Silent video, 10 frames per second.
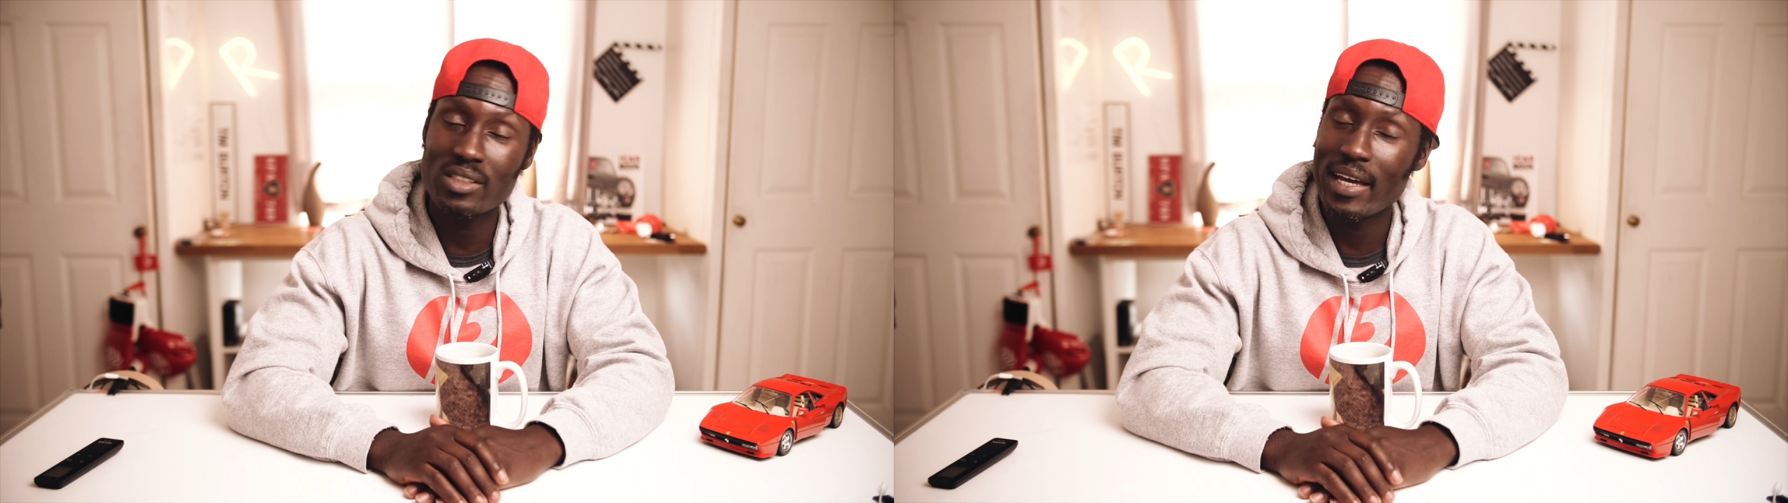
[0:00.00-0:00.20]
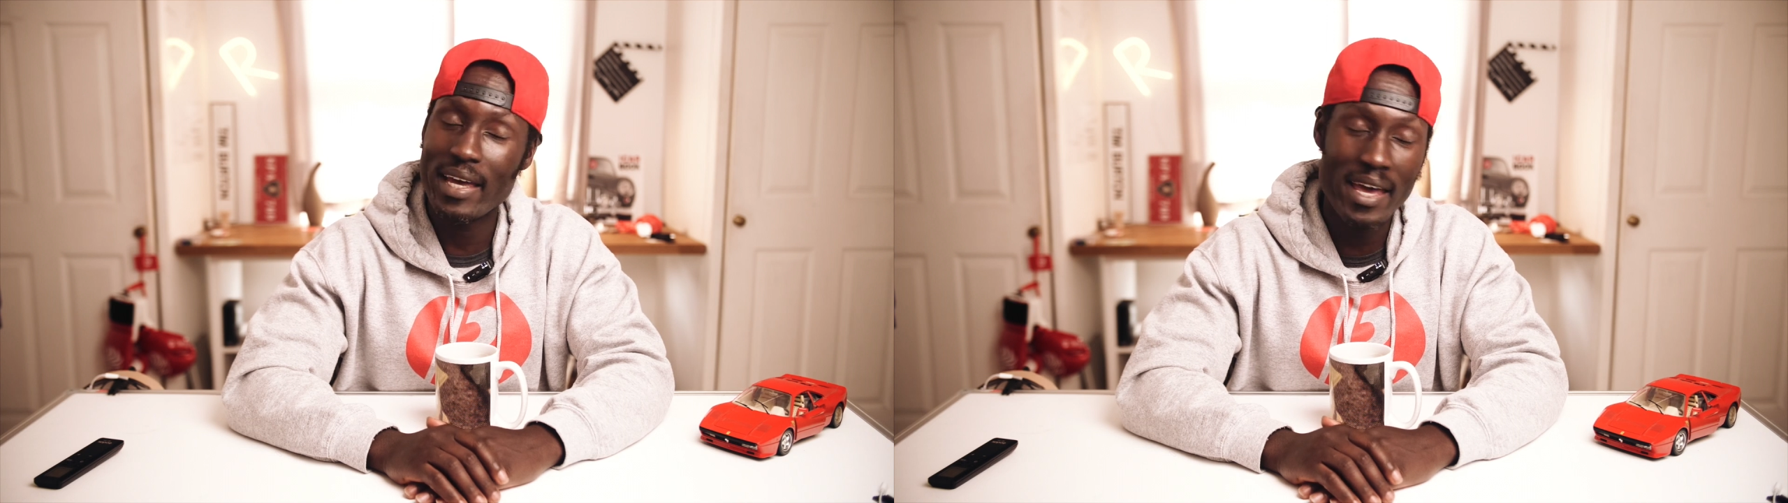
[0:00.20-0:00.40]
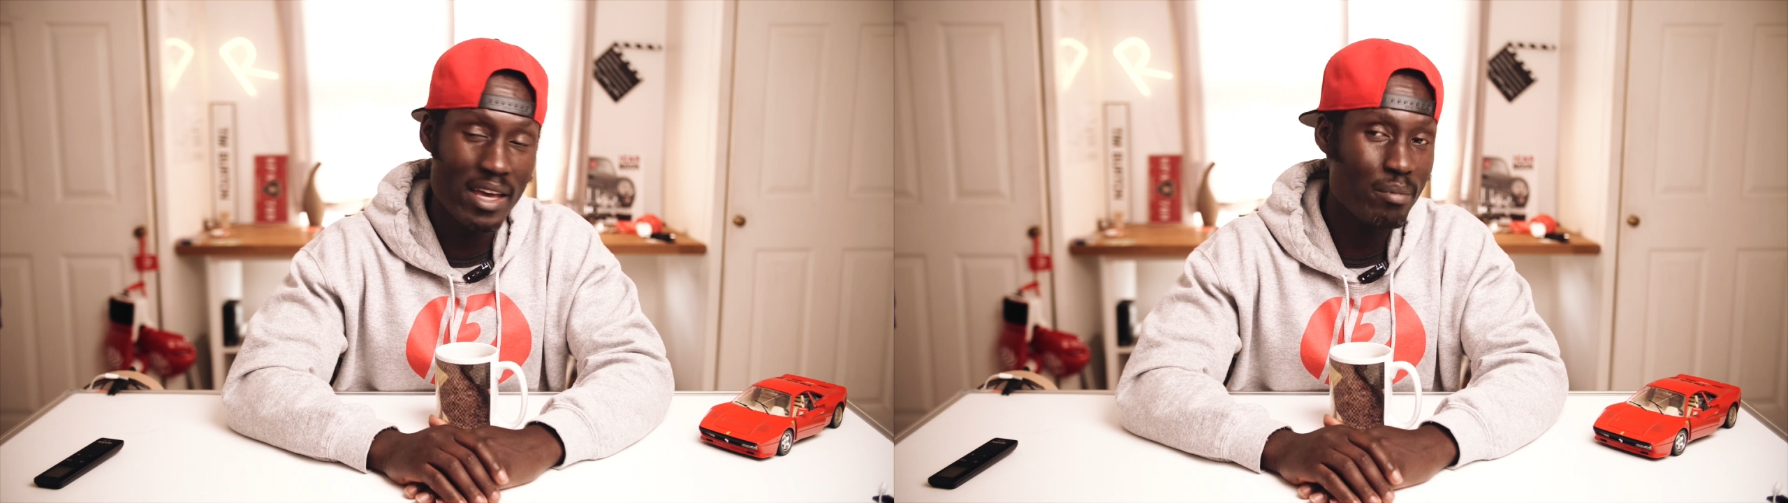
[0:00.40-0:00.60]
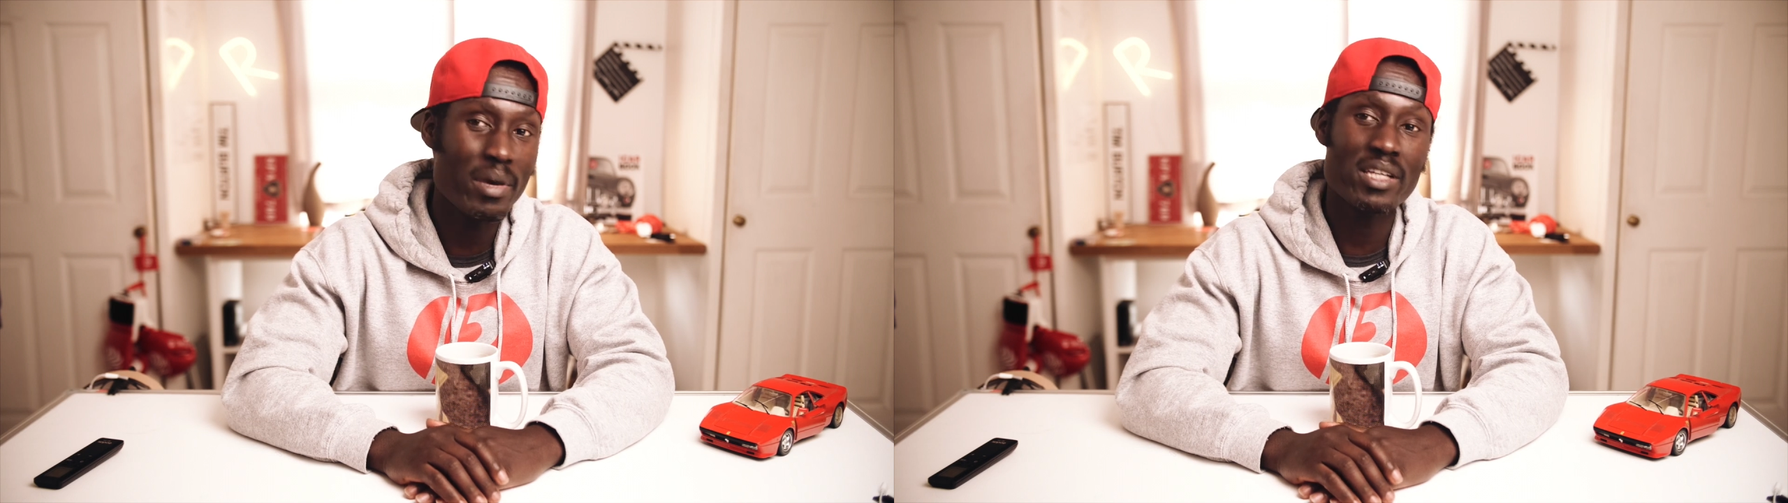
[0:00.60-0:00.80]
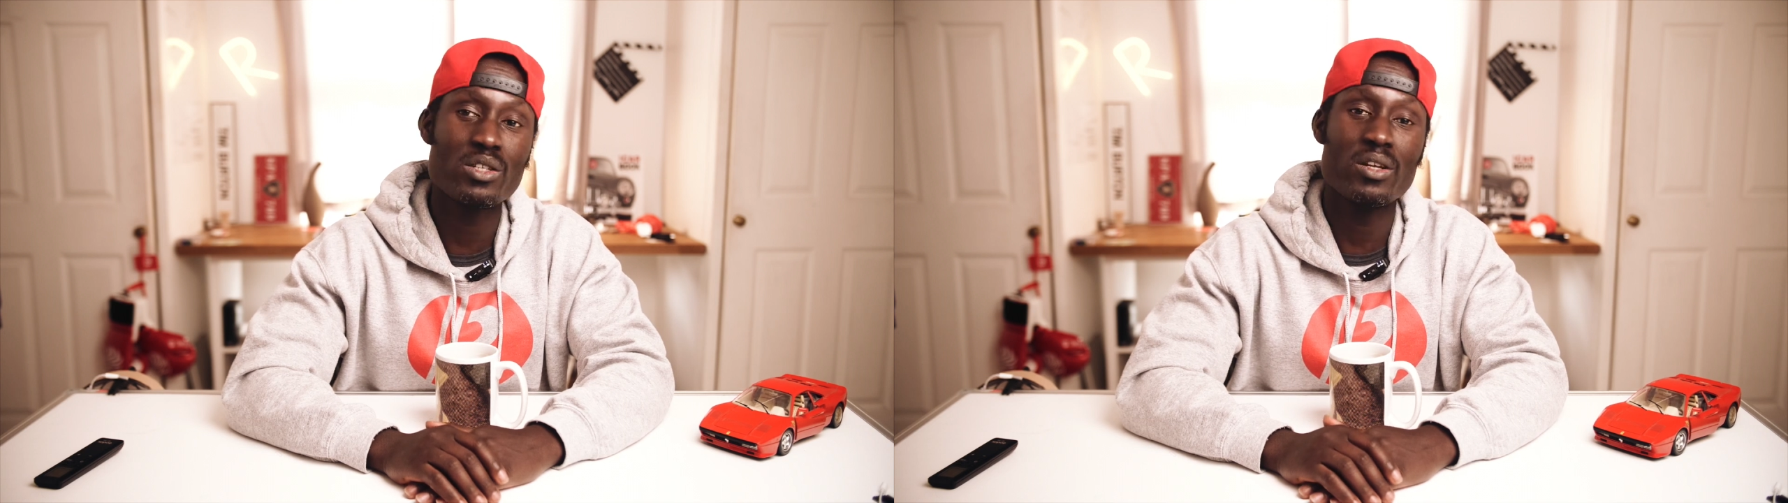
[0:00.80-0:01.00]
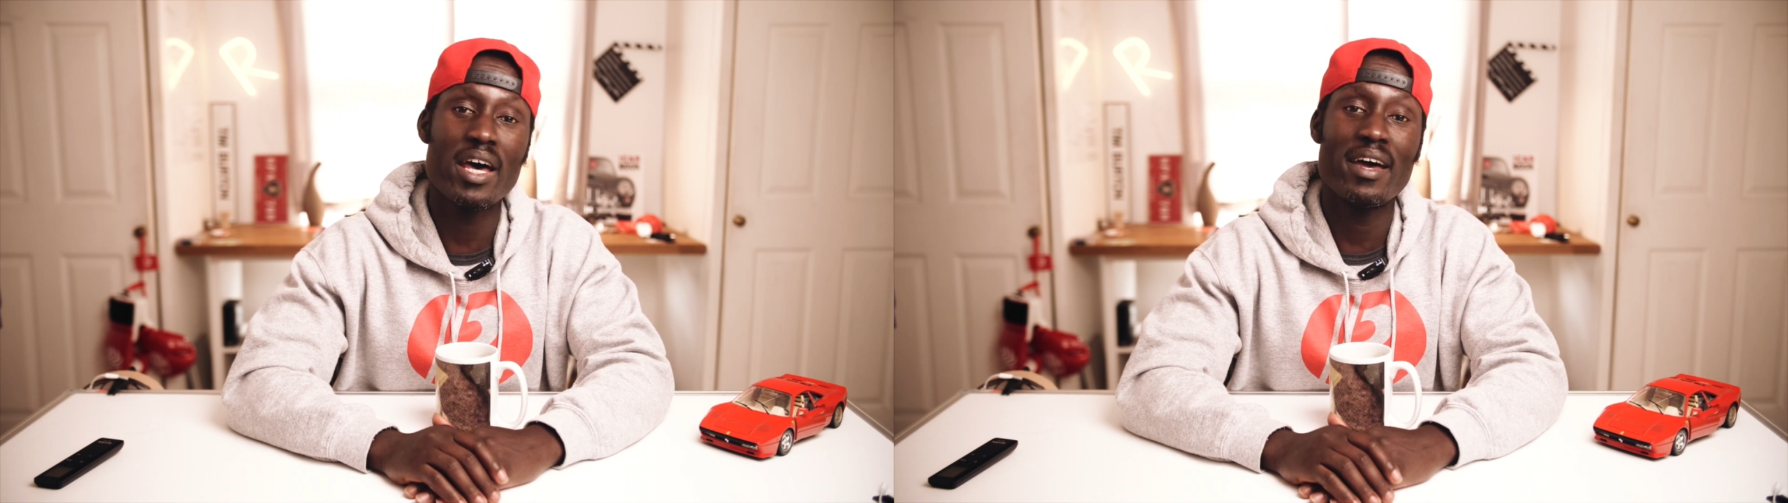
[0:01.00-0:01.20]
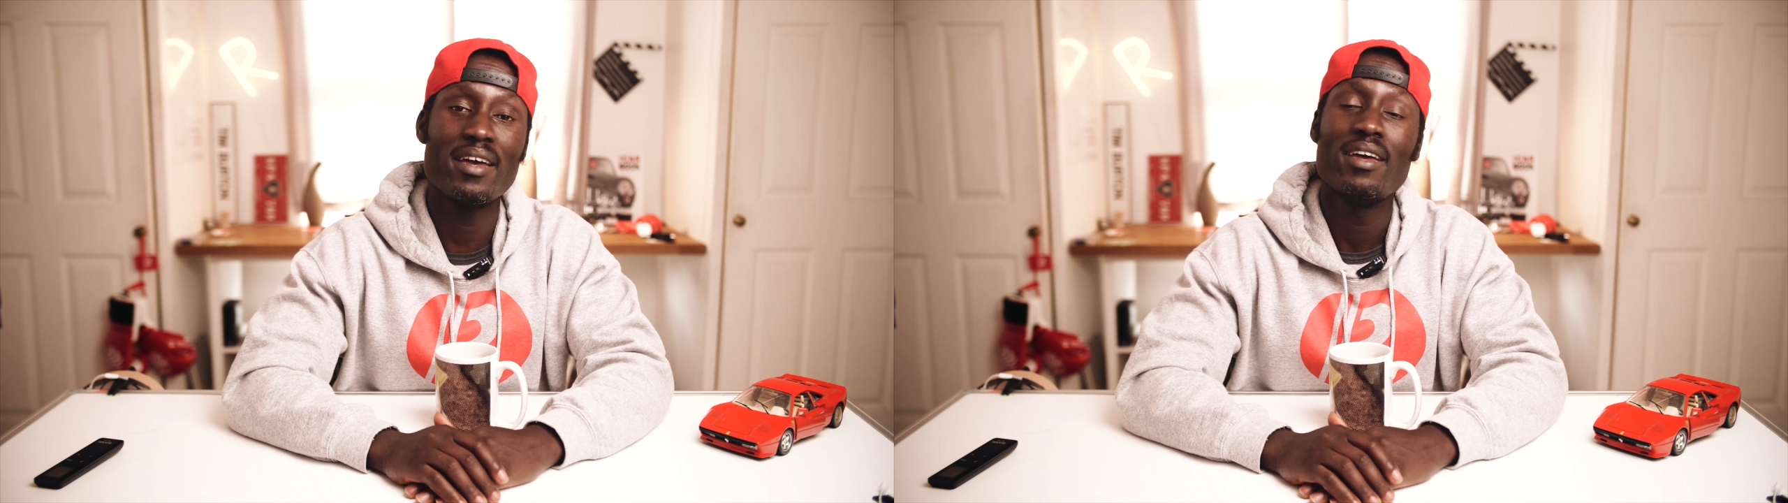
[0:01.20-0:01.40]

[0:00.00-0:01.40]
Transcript: like, amen to that.